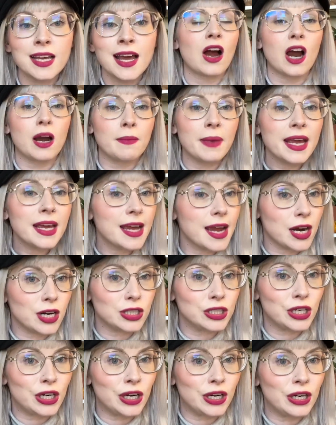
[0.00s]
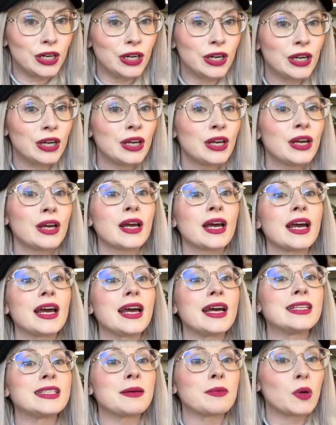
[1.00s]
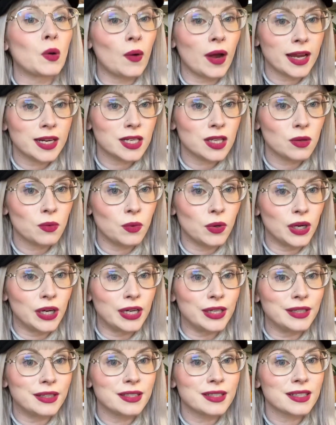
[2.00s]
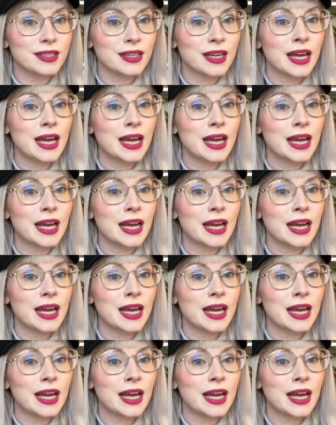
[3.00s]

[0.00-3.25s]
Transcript: Our main character ends up going to the woods